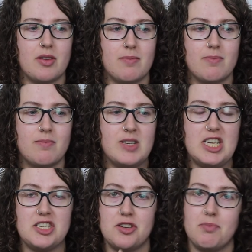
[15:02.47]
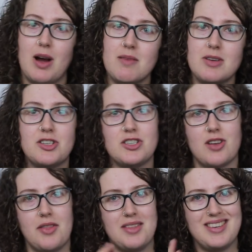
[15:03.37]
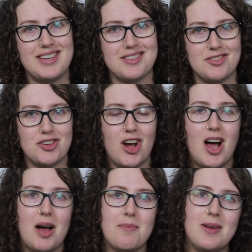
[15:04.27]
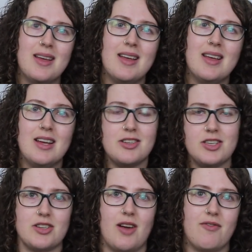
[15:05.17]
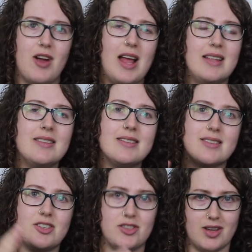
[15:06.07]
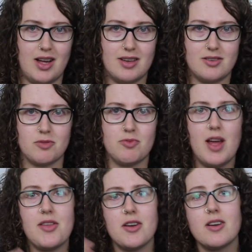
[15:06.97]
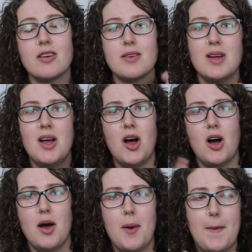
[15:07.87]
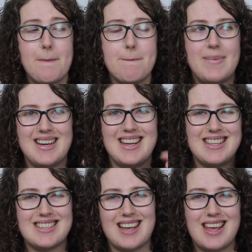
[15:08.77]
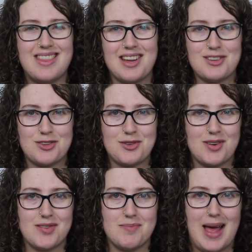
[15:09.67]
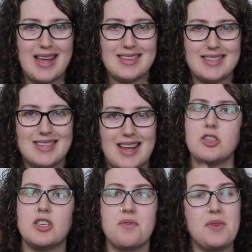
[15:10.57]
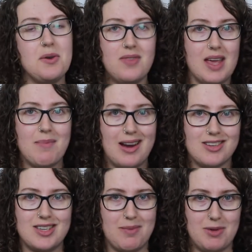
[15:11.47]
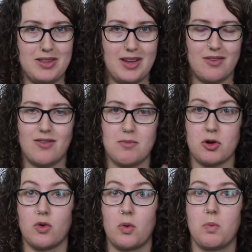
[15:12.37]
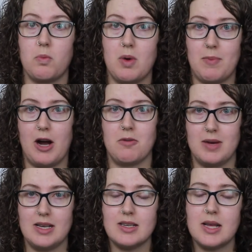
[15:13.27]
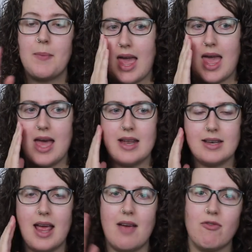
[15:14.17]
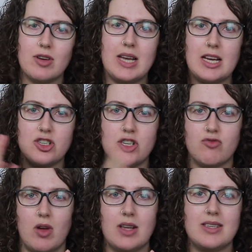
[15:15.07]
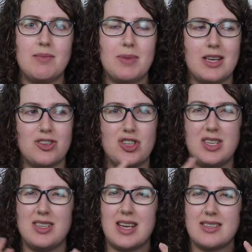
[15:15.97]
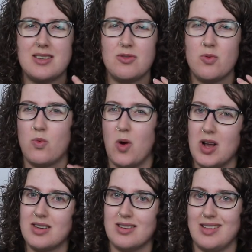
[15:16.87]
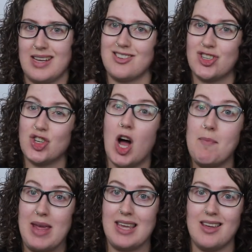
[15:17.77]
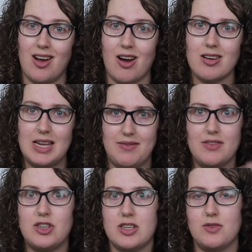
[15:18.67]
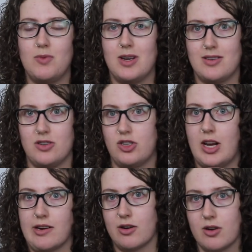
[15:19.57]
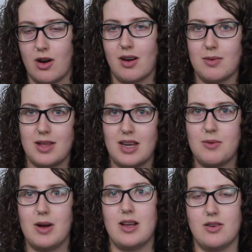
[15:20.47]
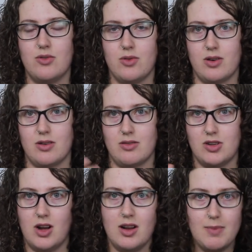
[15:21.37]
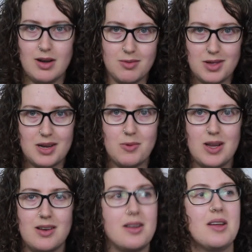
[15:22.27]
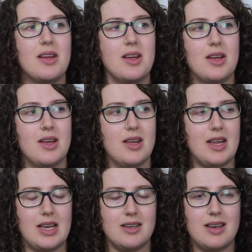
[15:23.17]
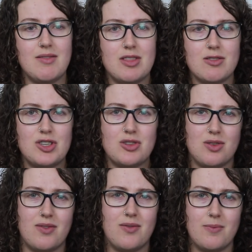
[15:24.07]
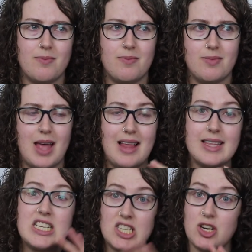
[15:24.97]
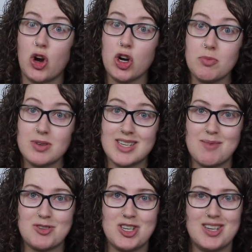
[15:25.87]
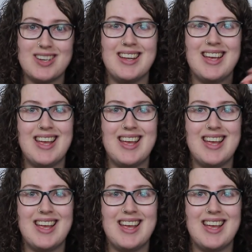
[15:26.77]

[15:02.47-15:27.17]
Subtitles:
the decent apartment, she's got the decent job, she's got friends, she's got her brother. But inside, things are sort of a mess. She has a view of the Empire State Building from her apartment. And every day she draws it because she doesn't want to, like, stop making art, even if she doesn't want to share her art with anyone or talk about it with anyone. And even though she sort of, at least in her perception,